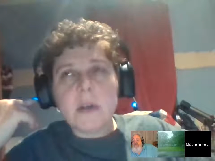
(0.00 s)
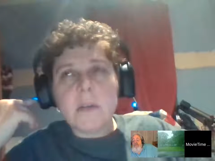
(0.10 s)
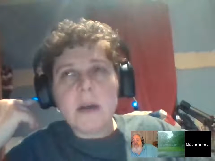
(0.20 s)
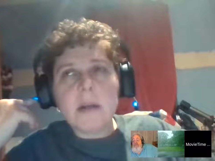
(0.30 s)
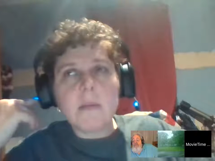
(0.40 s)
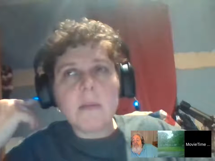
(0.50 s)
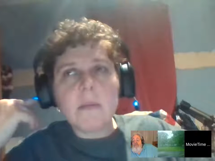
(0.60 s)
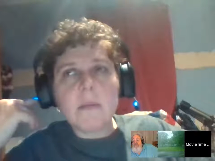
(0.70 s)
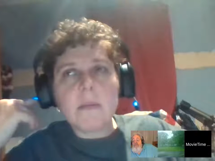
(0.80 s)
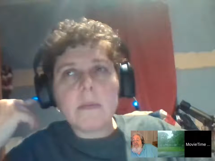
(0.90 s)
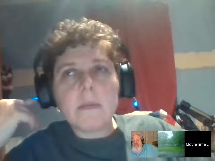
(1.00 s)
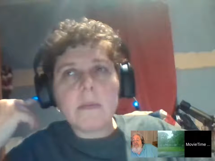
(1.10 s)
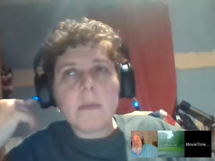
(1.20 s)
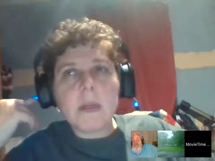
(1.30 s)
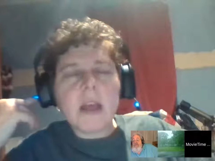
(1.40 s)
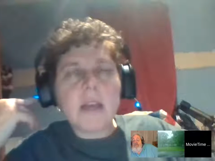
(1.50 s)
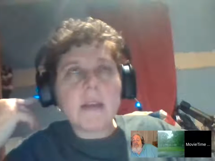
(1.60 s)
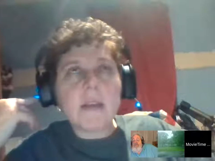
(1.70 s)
Well, it's like